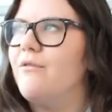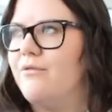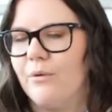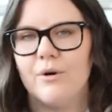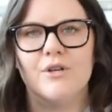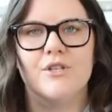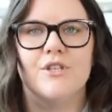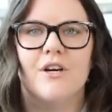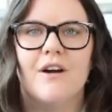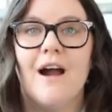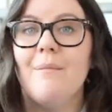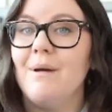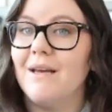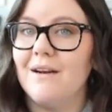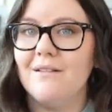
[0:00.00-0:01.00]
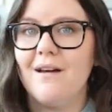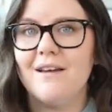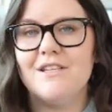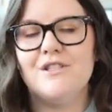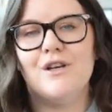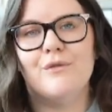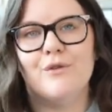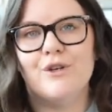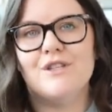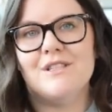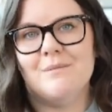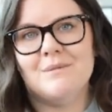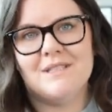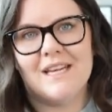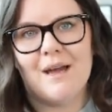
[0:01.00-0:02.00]
for sure, and make it a lot easier for your
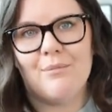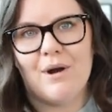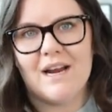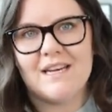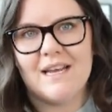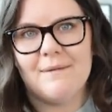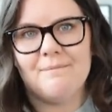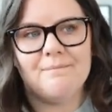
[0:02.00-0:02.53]
Sims to get pregnant.